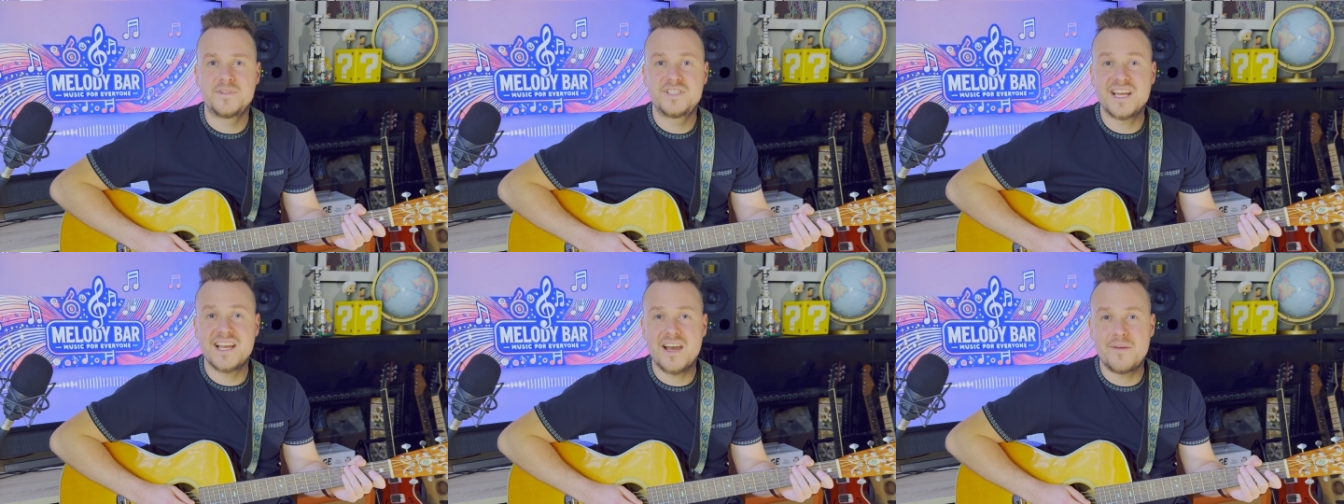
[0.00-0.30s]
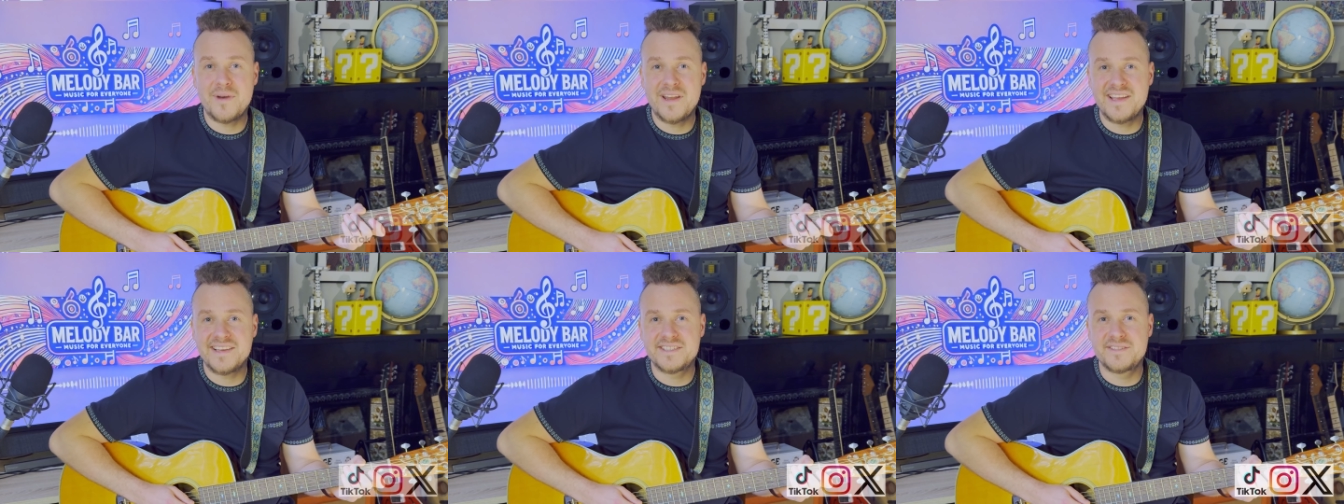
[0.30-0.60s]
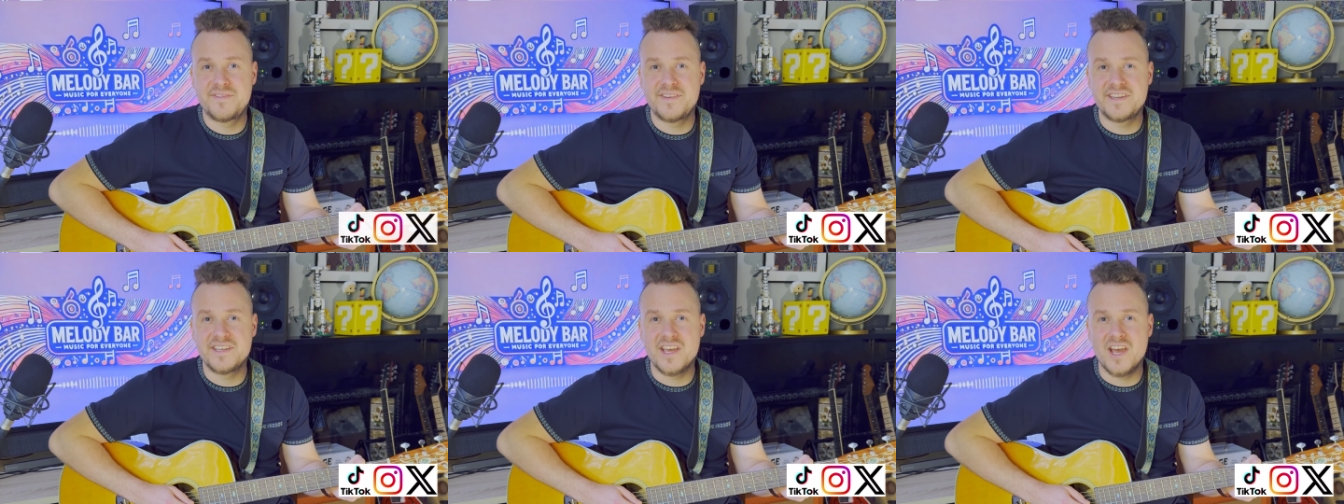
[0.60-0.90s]
Check out my next
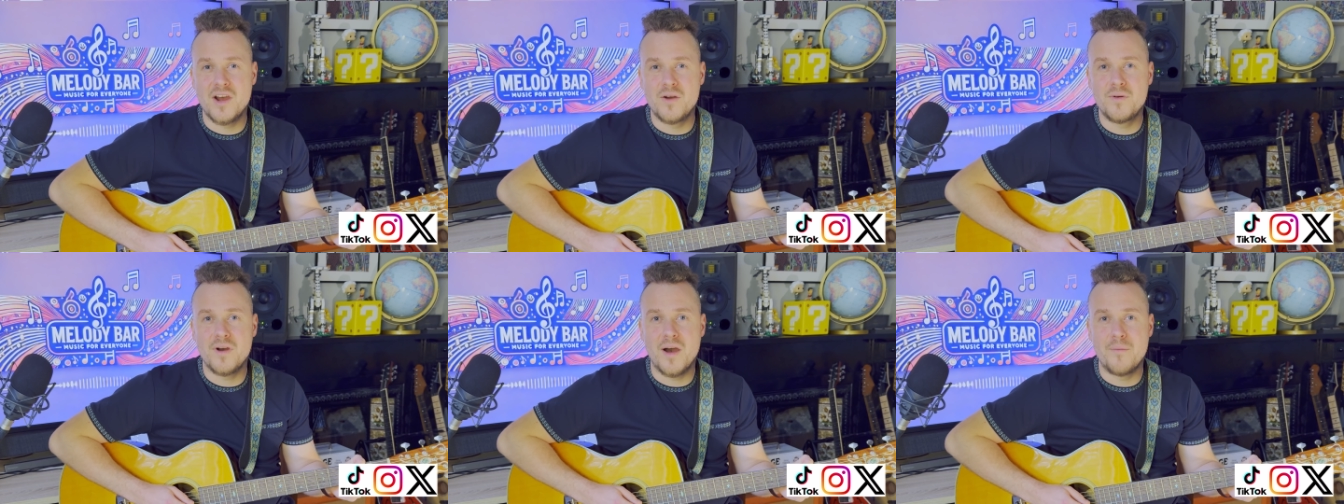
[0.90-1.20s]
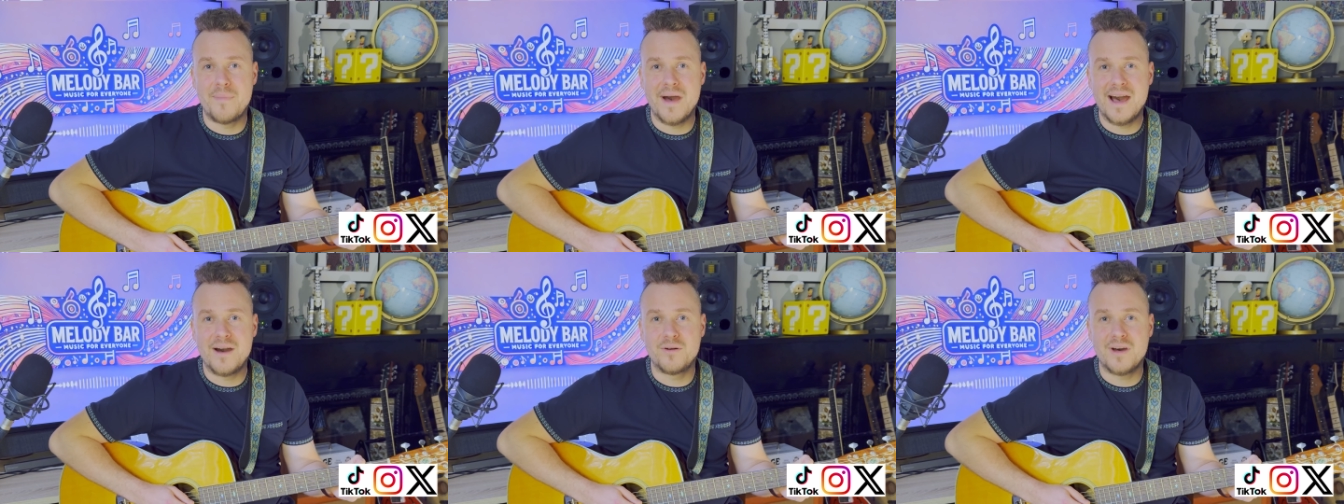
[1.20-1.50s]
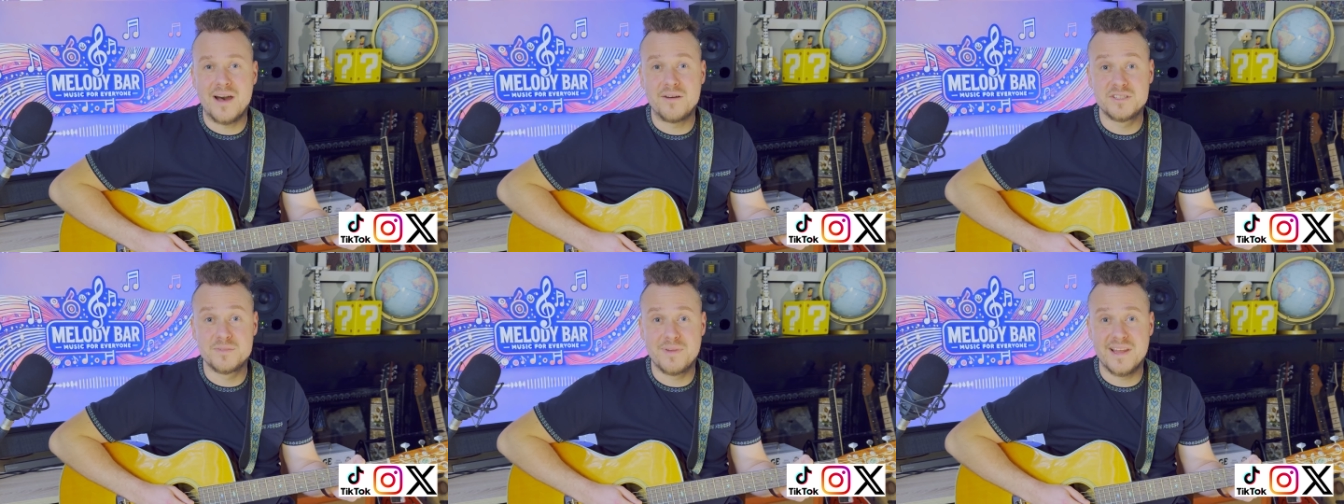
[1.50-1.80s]
video about
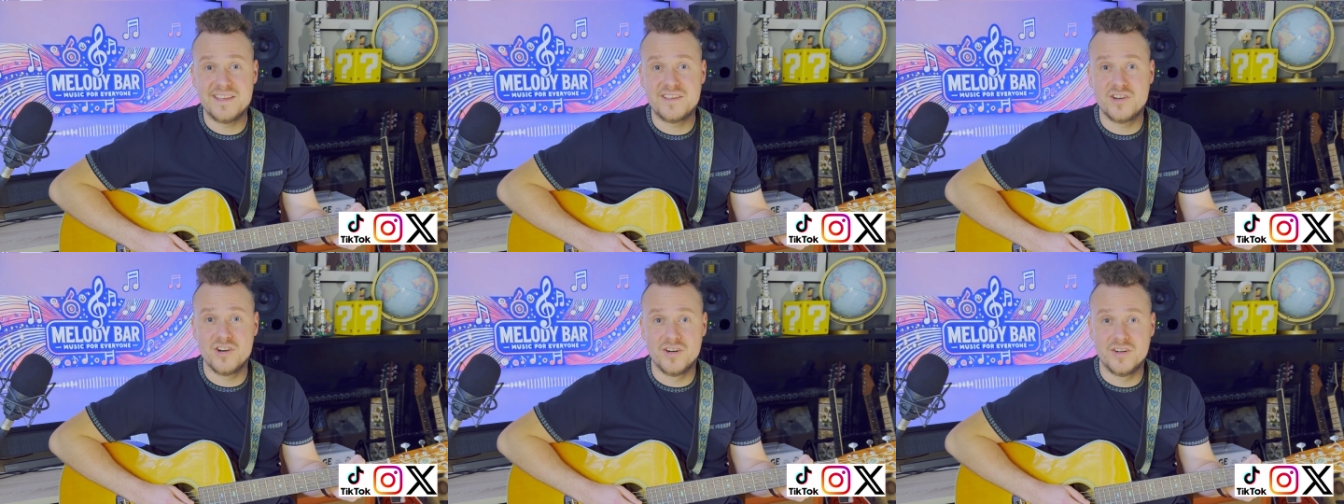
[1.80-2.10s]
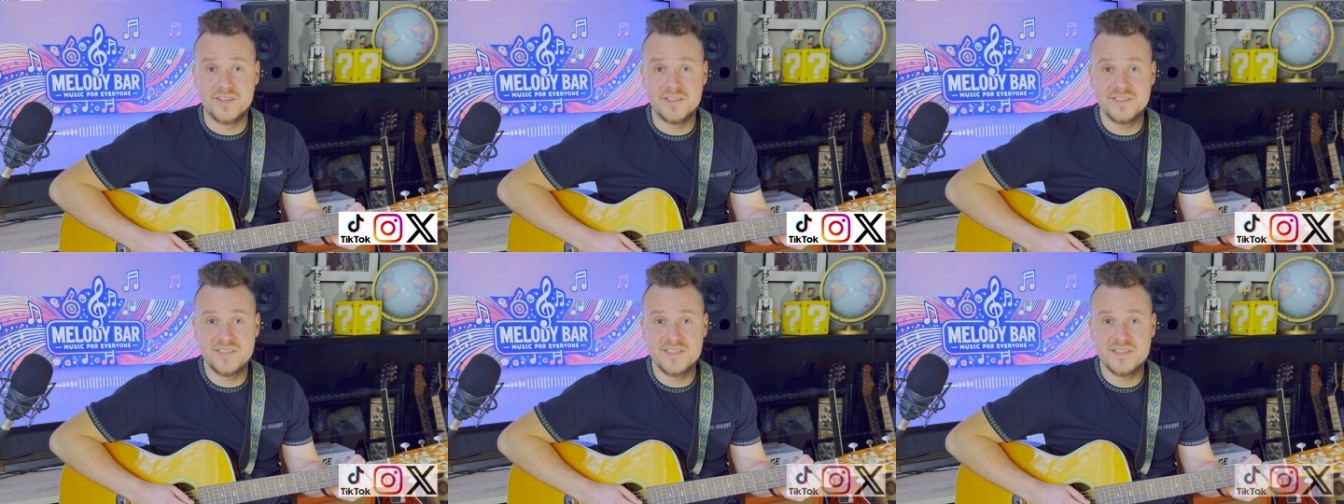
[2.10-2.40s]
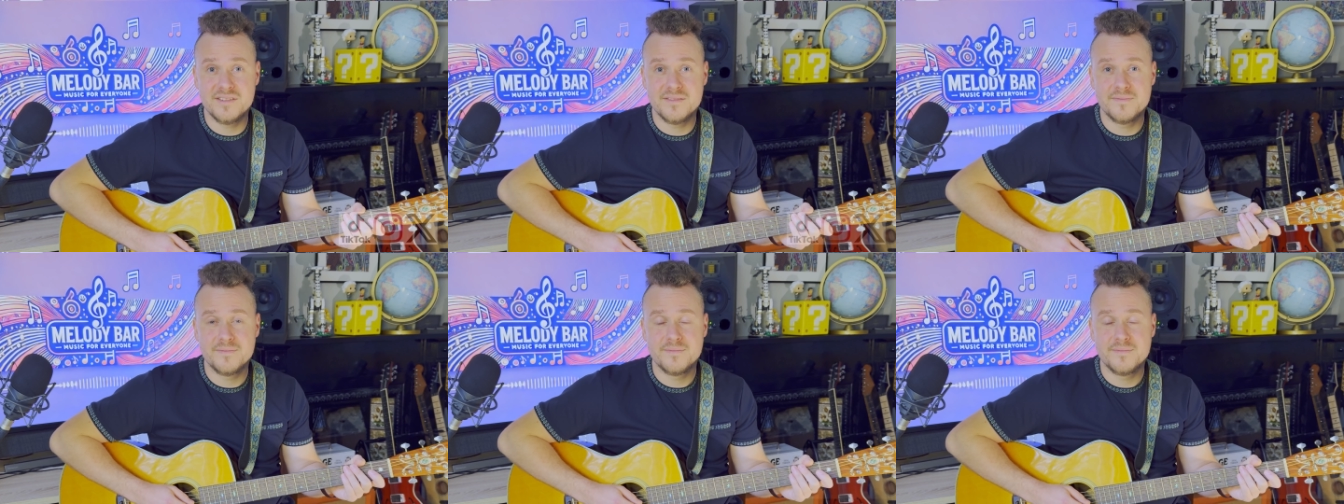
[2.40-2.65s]
how to play chords,